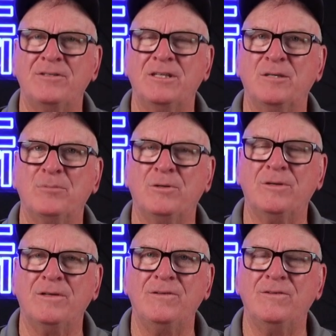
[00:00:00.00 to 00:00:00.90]
to the
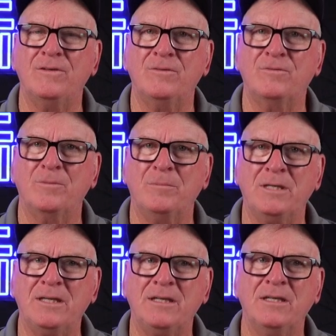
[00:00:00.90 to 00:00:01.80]
employees. For
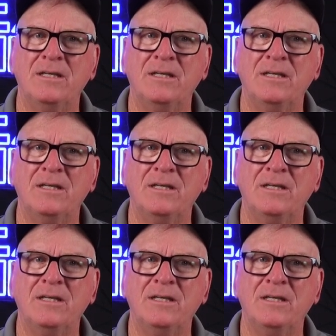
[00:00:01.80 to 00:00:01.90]
me,